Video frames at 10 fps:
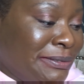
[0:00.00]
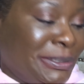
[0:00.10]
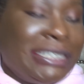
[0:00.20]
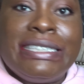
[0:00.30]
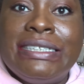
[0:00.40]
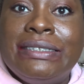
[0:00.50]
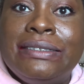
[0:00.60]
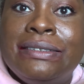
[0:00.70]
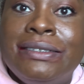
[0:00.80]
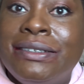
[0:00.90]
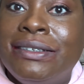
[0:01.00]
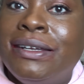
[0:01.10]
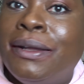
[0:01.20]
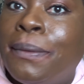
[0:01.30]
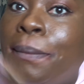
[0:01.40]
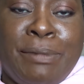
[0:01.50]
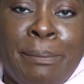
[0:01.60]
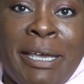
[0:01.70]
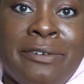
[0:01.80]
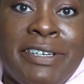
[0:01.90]
A minute.
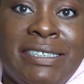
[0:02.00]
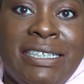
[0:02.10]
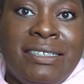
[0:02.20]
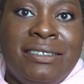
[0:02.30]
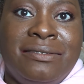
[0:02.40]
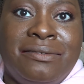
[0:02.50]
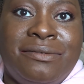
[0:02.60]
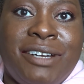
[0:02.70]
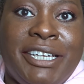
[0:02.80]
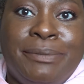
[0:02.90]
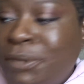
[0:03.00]
Bit better, isn't it? Right,